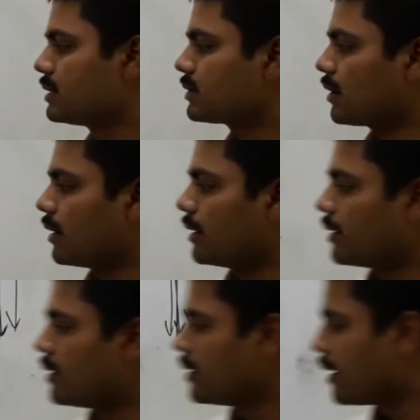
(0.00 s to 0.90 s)
sun.
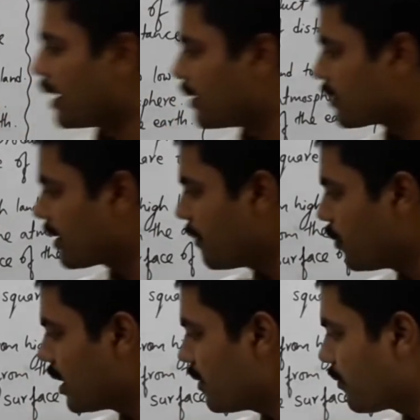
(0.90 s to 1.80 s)
And the same
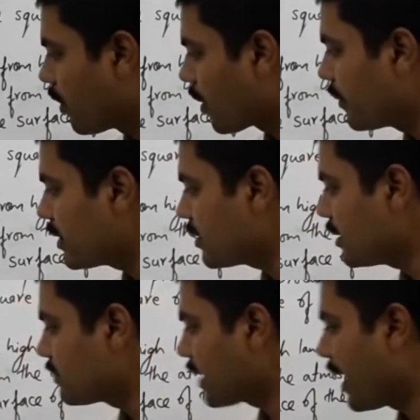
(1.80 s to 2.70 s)
way, formation
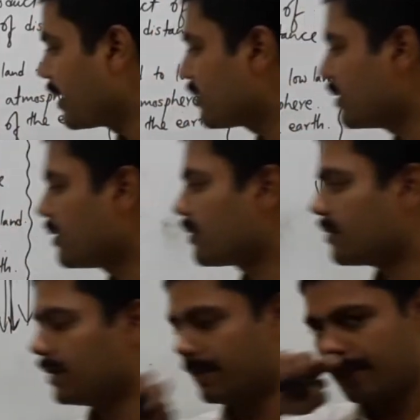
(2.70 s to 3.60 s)
of tides in the
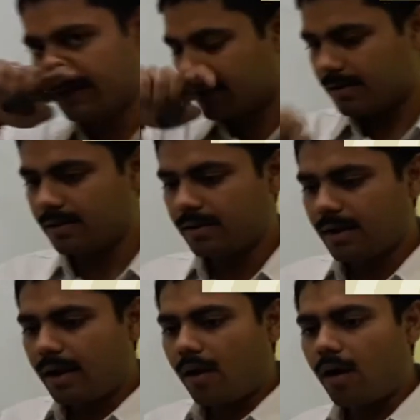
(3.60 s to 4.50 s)
sea,
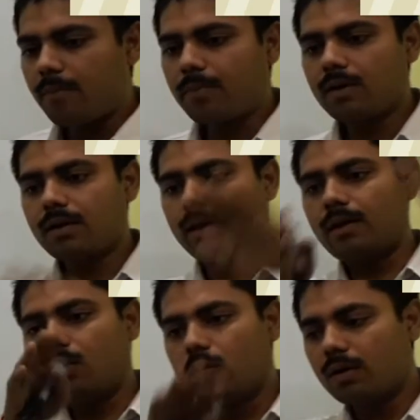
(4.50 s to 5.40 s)
the upper
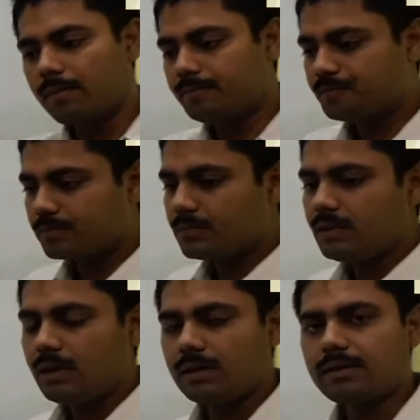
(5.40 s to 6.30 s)
and lower
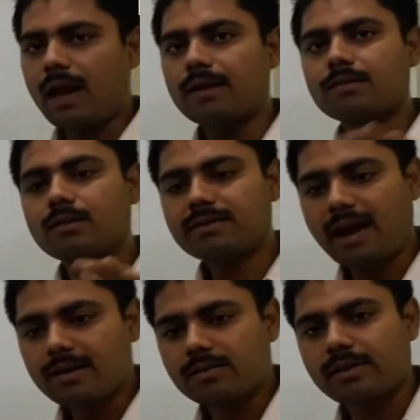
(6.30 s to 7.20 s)
tides, the
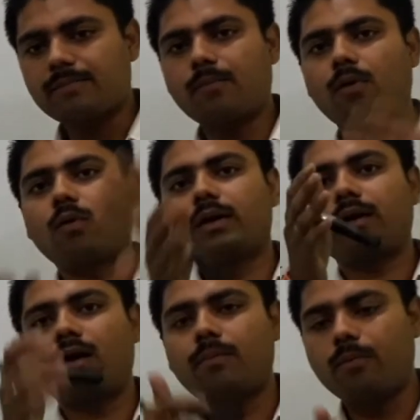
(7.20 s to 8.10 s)
tides keep
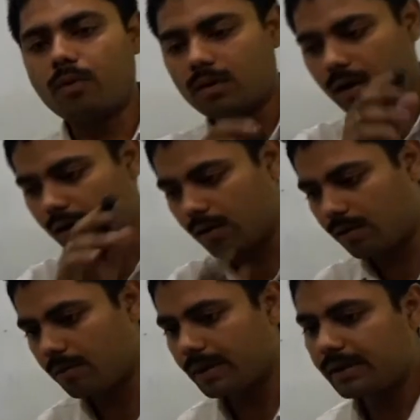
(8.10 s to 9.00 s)
going upward or
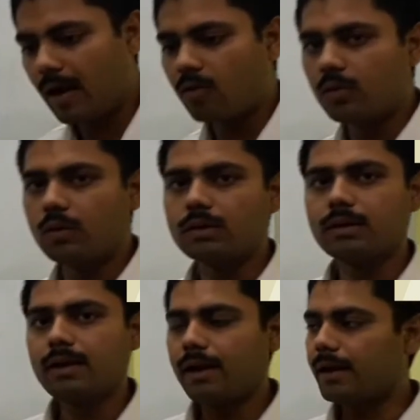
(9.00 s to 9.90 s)
coming
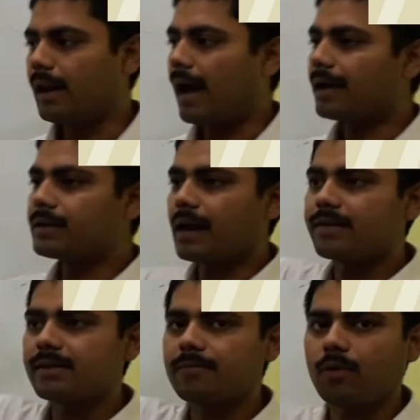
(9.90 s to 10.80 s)
downward, and high
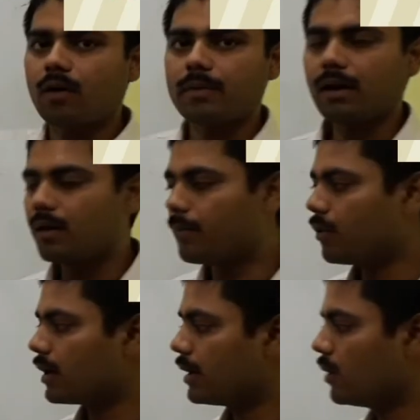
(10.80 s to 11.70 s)
tides keep coming
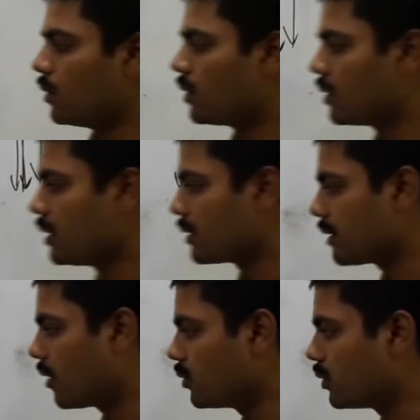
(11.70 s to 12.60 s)
upward and lower,
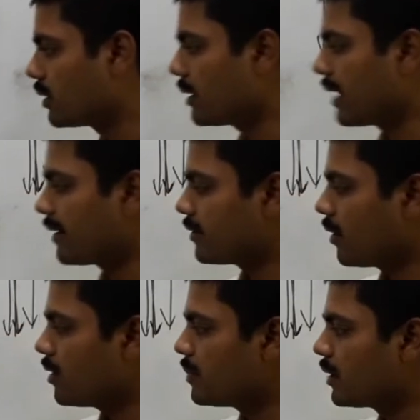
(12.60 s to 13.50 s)
downward. That is
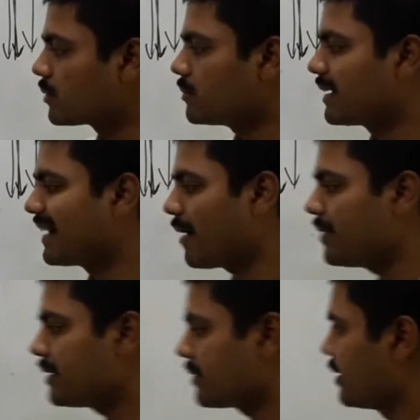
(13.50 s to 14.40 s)
all because of the
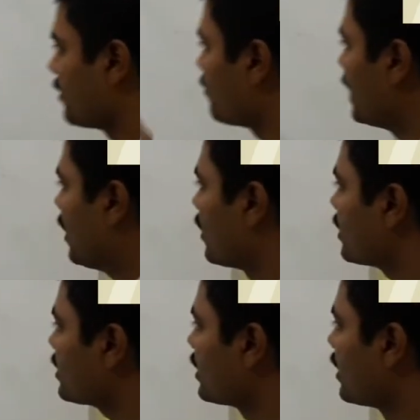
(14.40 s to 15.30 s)
gravitation.
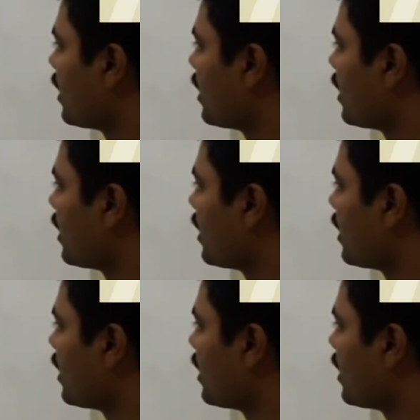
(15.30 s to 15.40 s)
Because